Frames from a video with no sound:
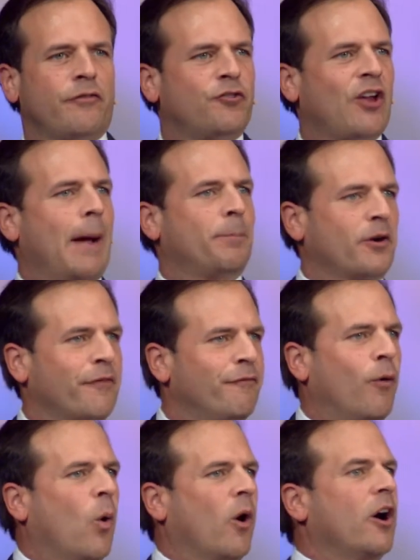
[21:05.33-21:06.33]
of chapter
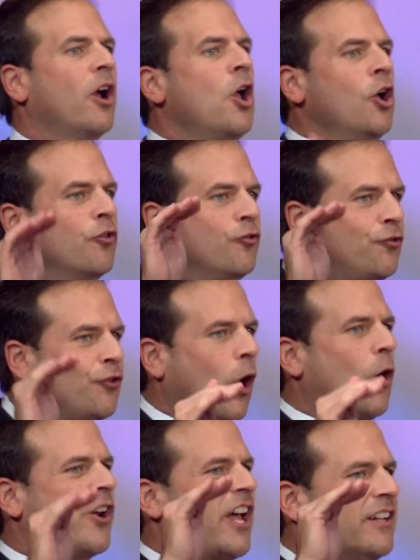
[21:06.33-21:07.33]
4,
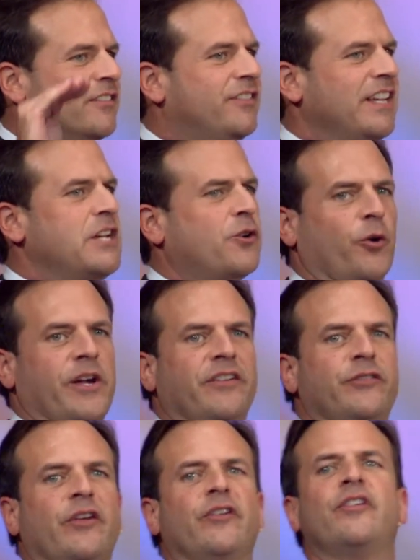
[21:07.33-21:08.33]
Jonah
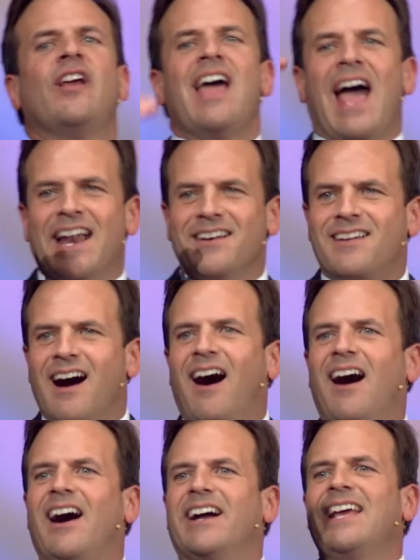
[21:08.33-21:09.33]
decreases and
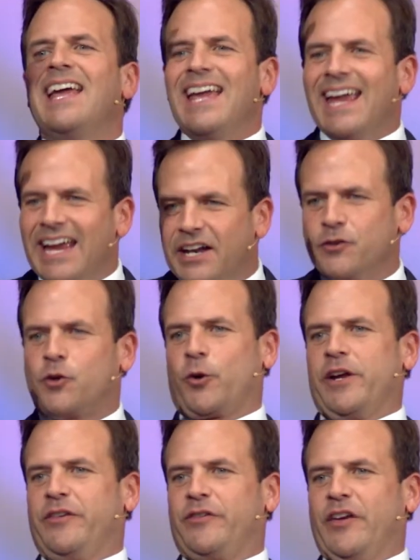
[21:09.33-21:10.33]
God
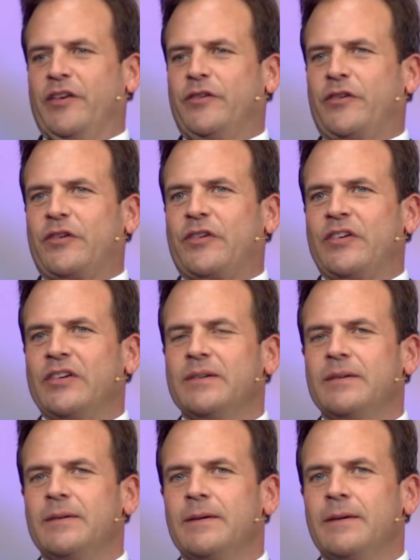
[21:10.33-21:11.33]
increases.
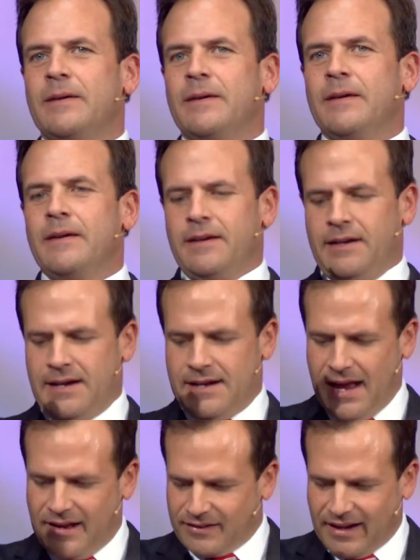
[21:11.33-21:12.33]

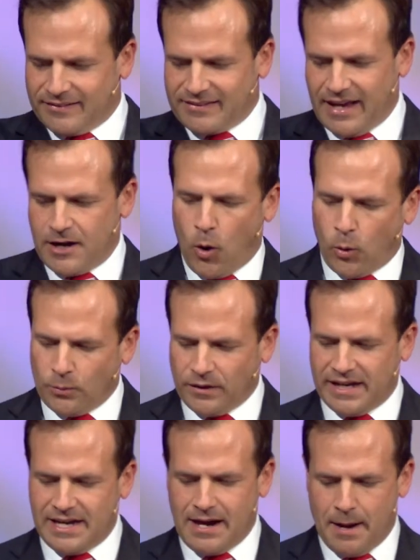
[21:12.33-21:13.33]
And as I said,
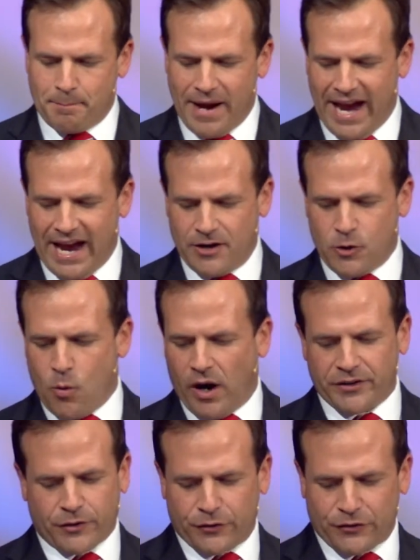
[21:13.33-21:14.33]
only a man who
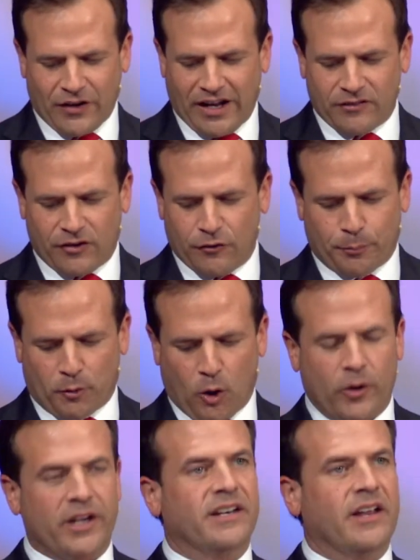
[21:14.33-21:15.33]
understands his
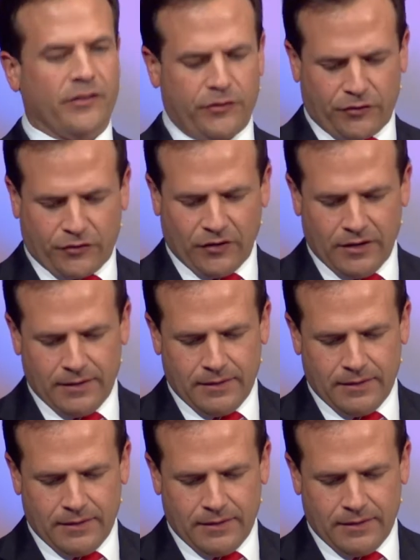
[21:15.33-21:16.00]
brokenness,